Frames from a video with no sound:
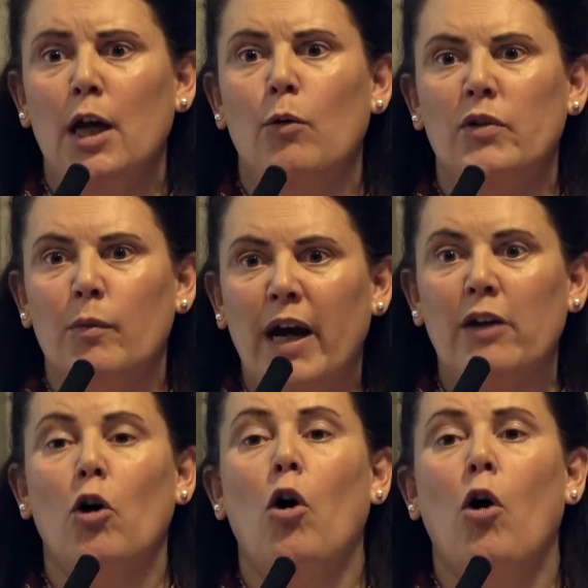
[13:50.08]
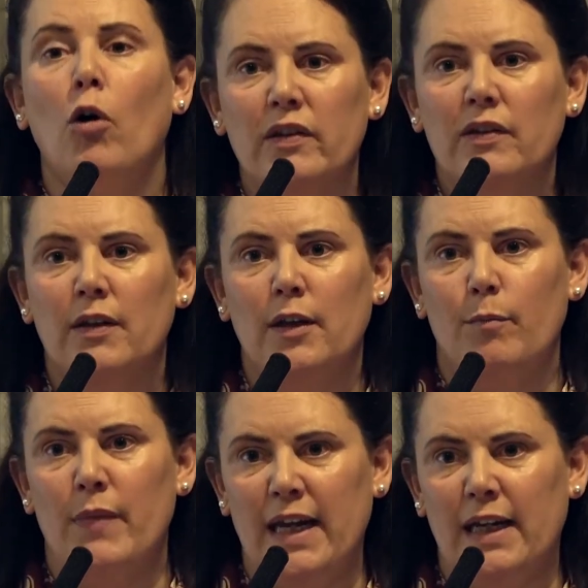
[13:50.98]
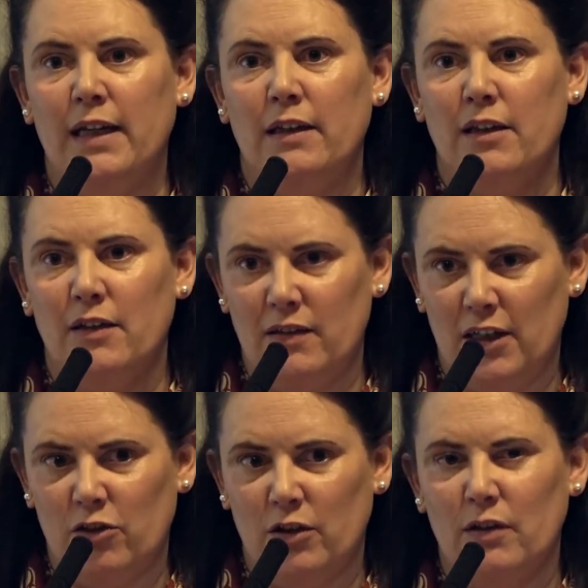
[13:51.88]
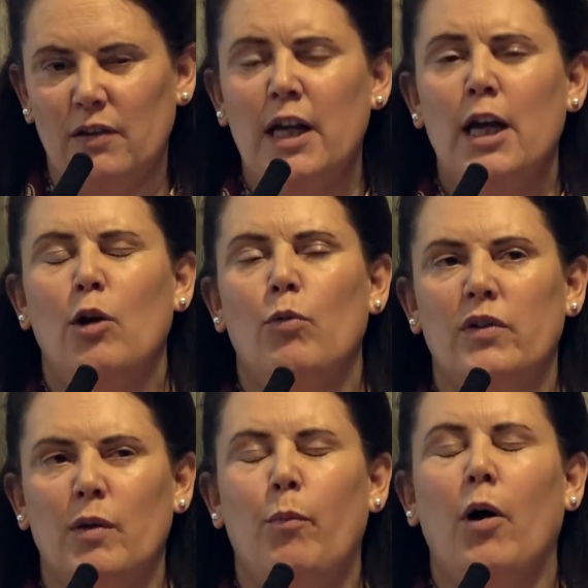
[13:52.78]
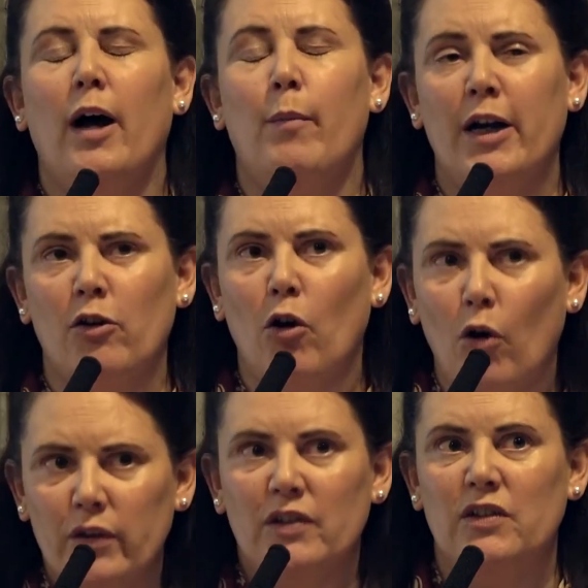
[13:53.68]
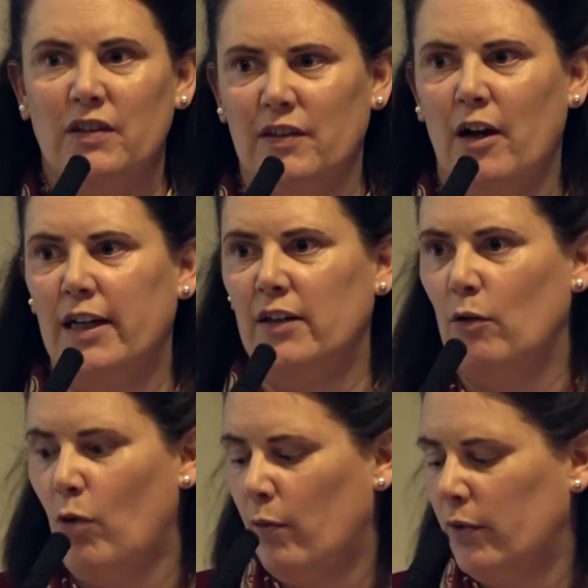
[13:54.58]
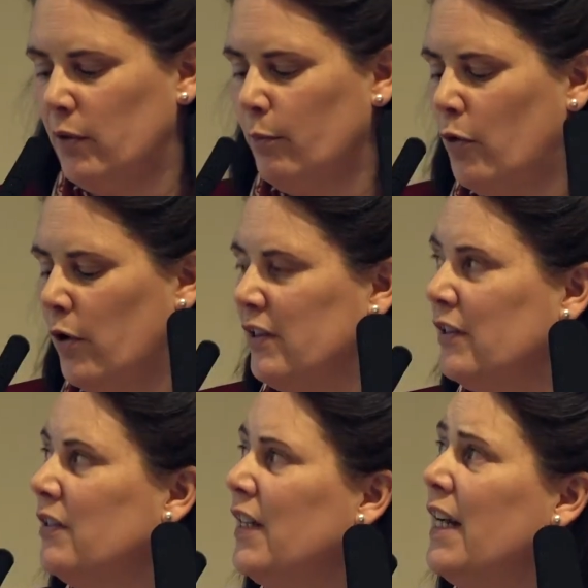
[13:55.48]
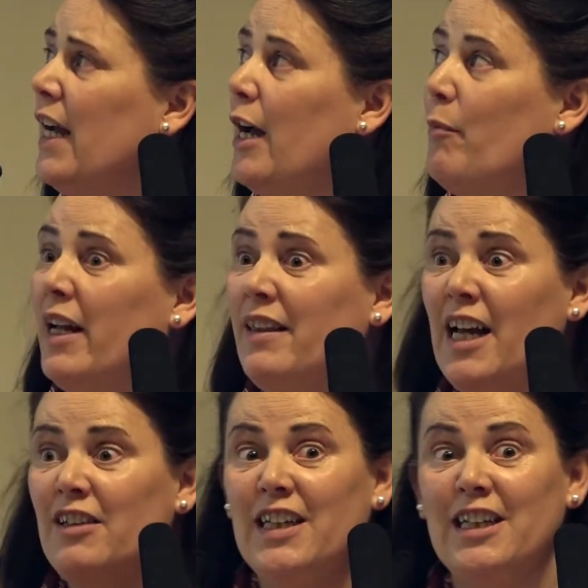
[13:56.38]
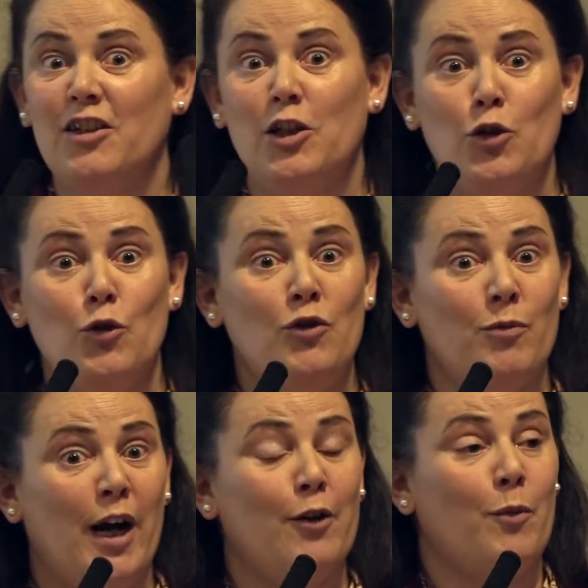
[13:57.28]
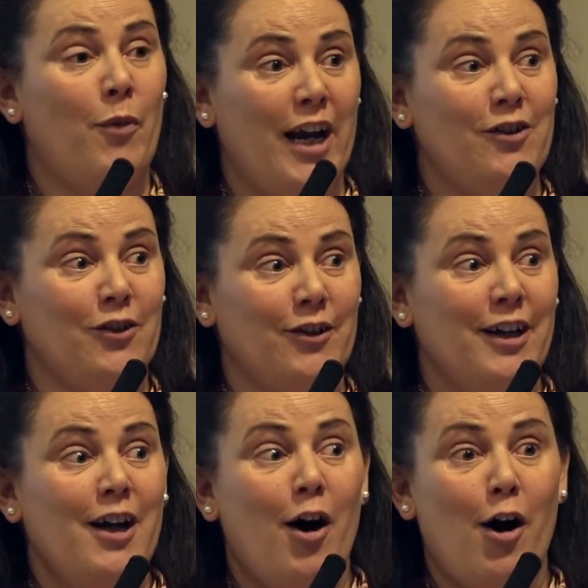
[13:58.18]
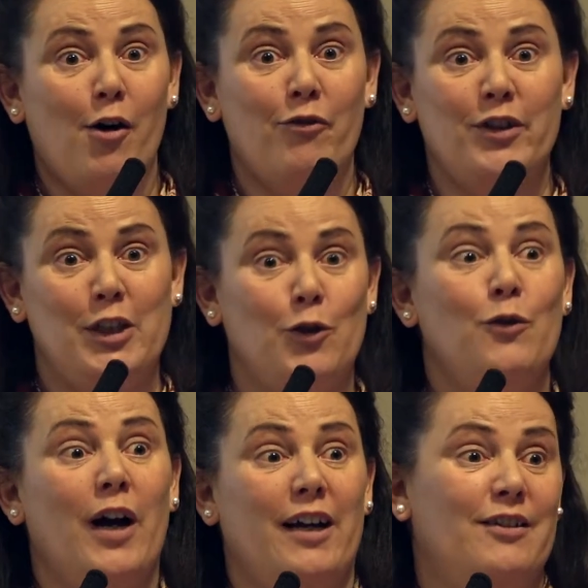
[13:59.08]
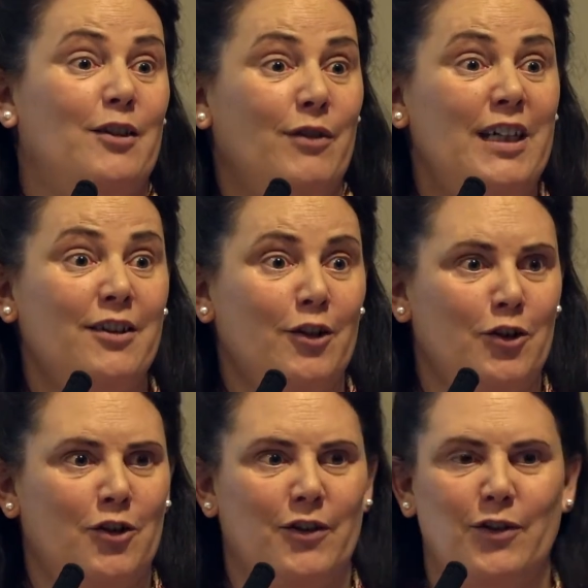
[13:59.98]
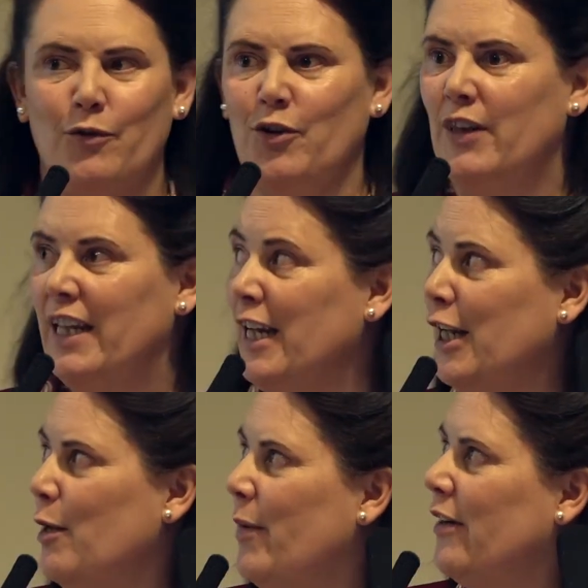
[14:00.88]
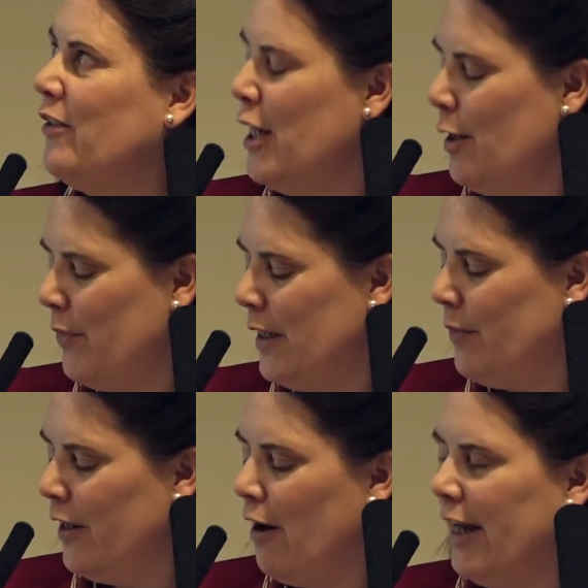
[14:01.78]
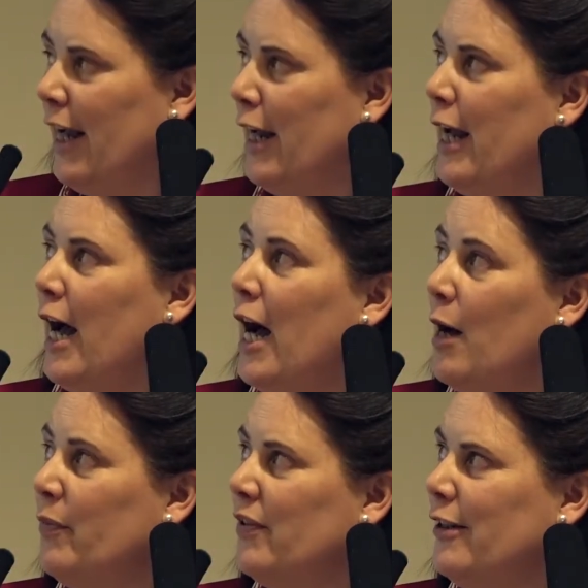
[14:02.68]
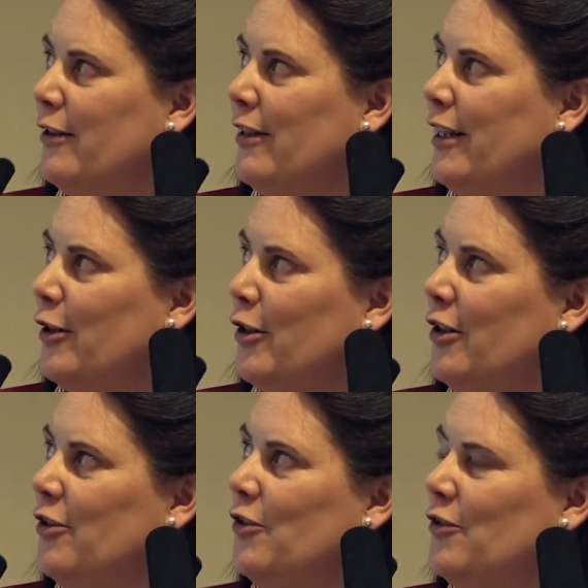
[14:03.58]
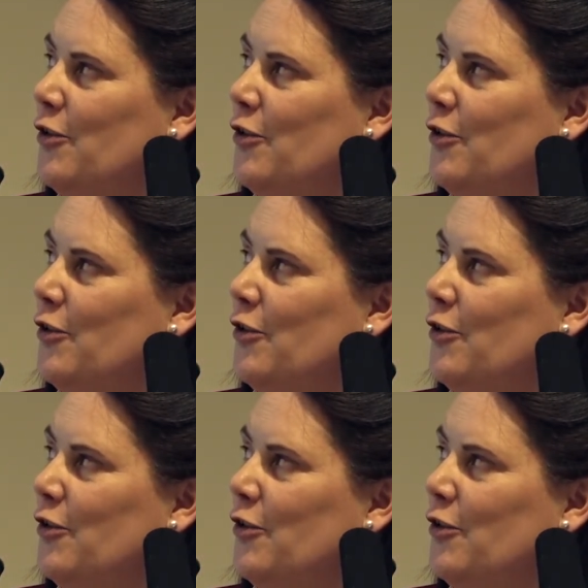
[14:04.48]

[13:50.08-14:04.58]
It was about us making the decisions. It was about us deciding what was important. And that takes a huge amount of pressure off you as the researcher. So if you're thinking about PPI, I absolutely encourage you to